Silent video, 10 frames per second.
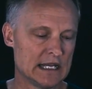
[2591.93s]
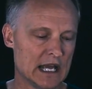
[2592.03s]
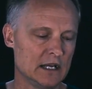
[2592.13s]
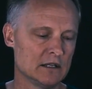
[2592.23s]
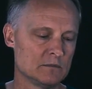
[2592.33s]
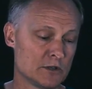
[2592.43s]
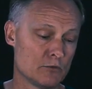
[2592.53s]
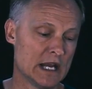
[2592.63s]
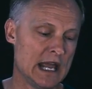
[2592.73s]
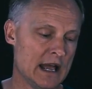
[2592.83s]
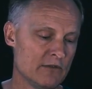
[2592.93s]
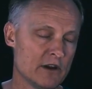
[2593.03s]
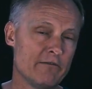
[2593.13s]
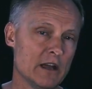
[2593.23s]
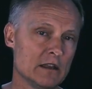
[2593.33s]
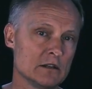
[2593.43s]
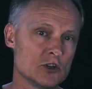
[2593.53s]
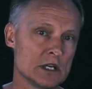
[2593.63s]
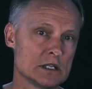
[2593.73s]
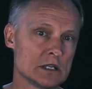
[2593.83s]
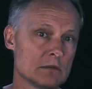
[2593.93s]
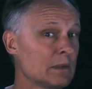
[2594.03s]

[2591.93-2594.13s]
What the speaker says: getting them to recant their faith in Jesus.